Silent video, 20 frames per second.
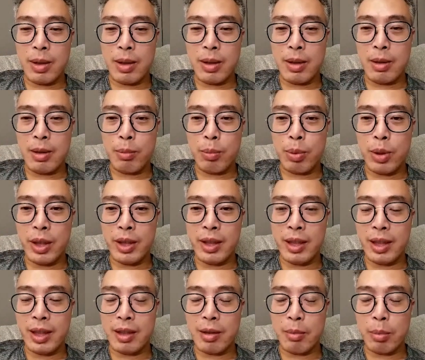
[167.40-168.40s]
uh,
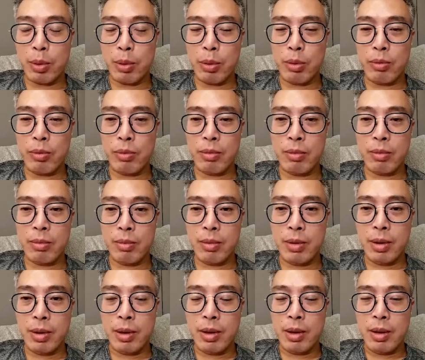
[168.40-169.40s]
predictable
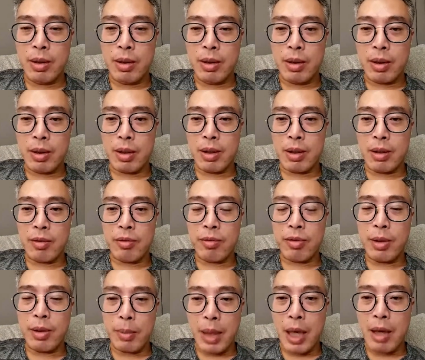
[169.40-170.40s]

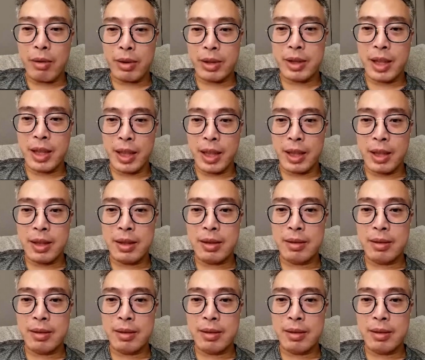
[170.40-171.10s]
from our side.